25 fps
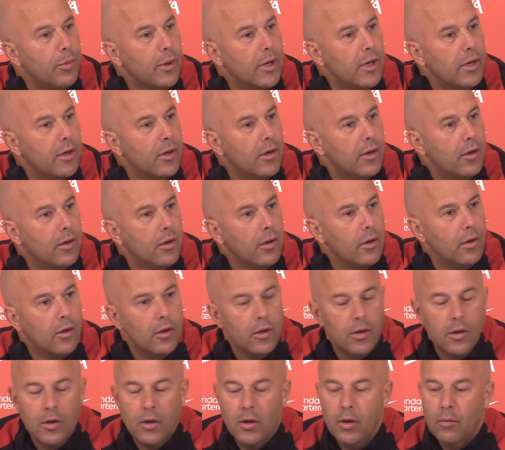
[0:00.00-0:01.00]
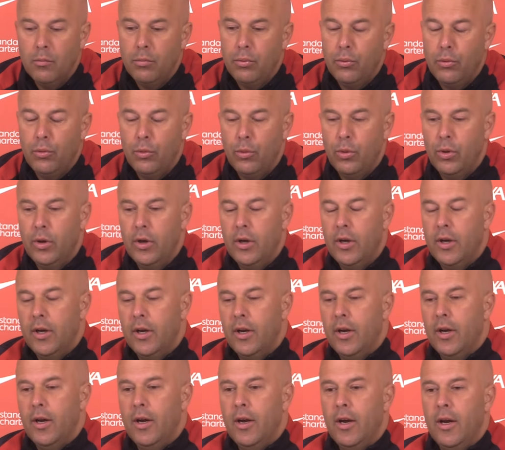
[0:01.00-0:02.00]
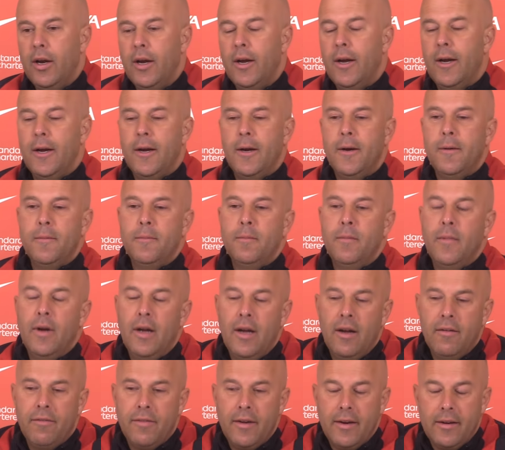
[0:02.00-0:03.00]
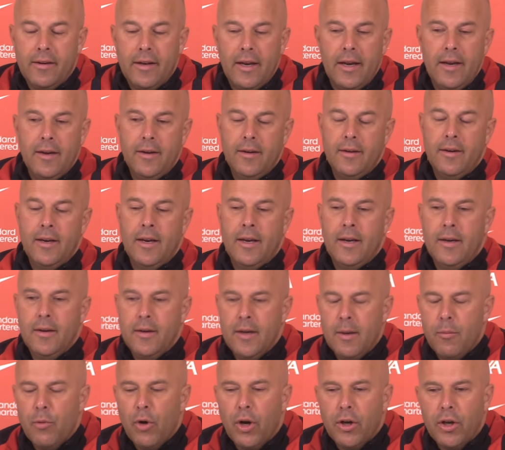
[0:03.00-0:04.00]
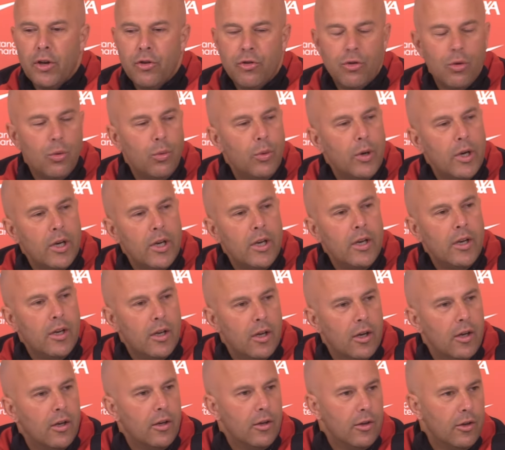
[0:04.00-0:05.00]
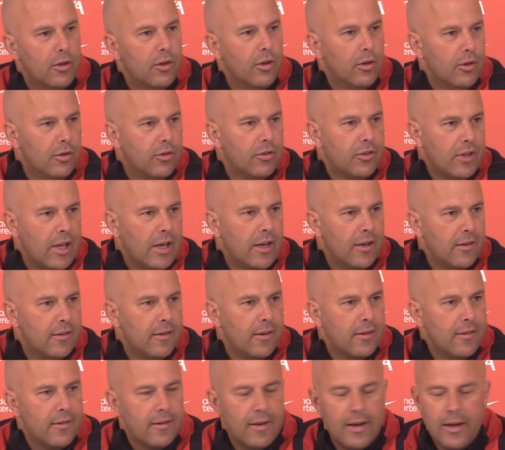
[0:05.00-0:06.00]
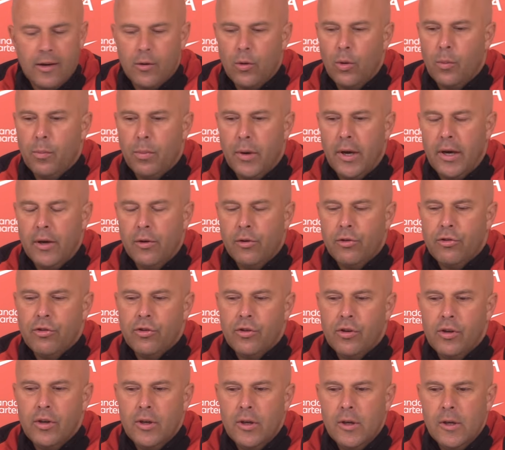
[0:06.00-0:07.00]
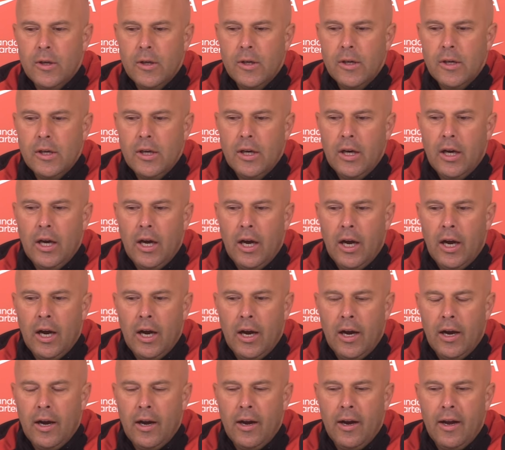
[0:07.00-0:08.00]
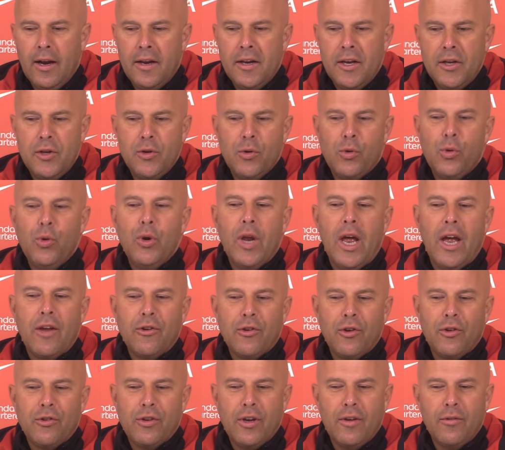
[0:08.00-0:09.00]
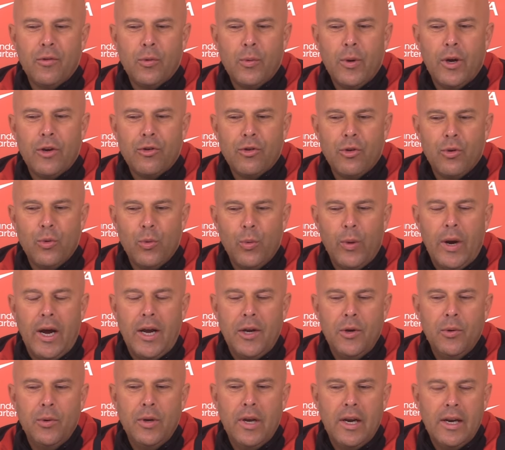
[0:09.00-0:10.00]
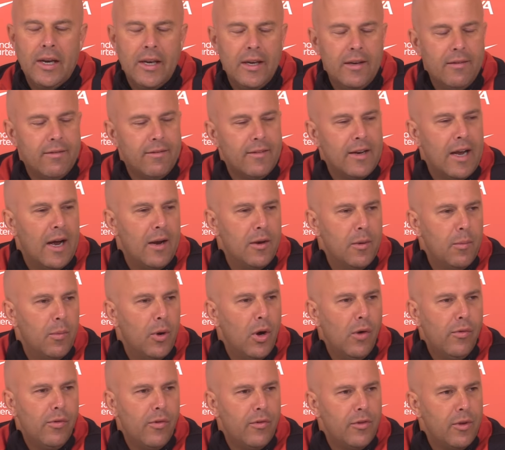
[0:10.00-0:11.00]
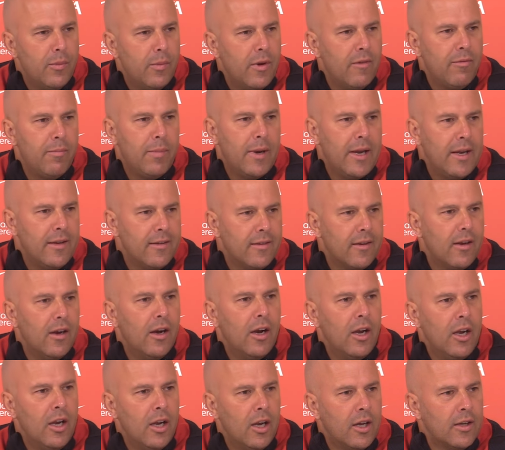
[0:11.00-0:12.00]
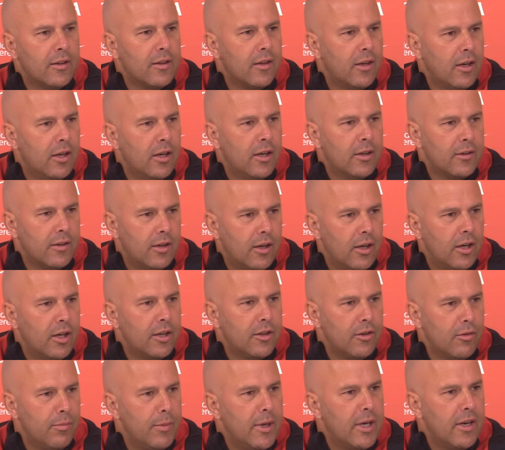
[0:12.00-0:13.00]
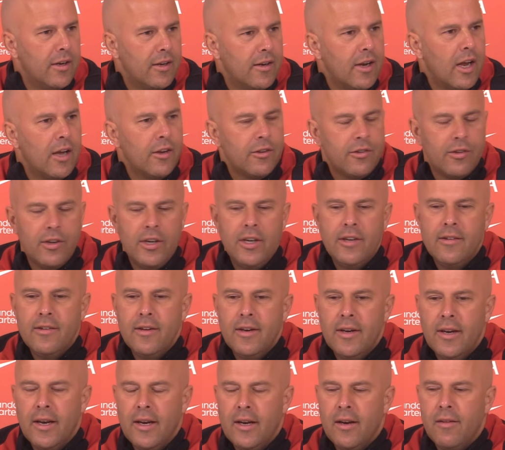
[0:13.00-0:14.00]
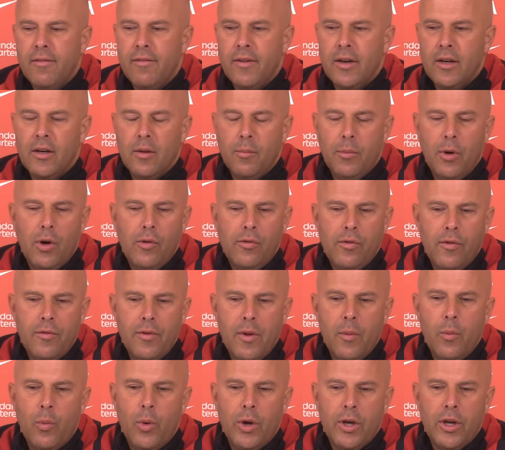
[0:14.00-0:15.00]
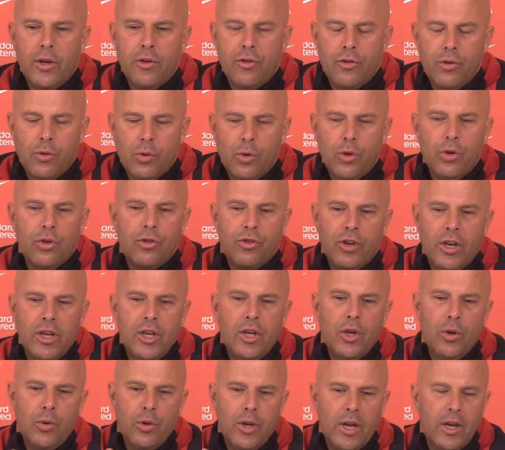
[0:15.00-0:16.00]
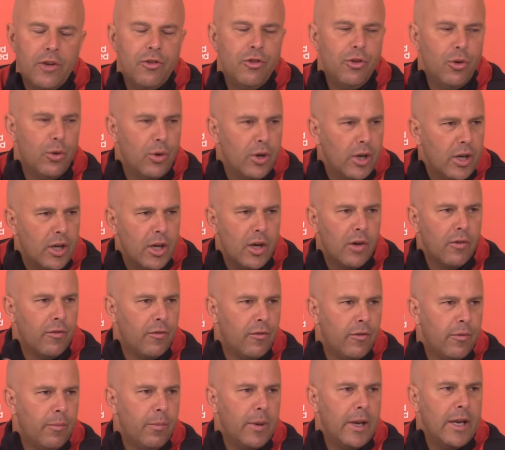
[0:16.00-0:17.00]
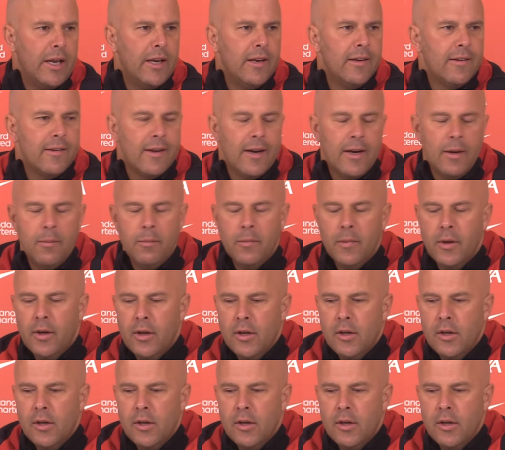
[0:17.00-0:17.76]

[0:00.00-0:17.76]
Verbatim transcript: mean? Ooh, um, I think they, they, they brought in two really talented and good players. Uh, and then you could ask yourself the question, why do they leave? Now, the both of them have played a lot, a lot, a lot of minutes last season, and I think the both of them wanted to continue that journey of playing time.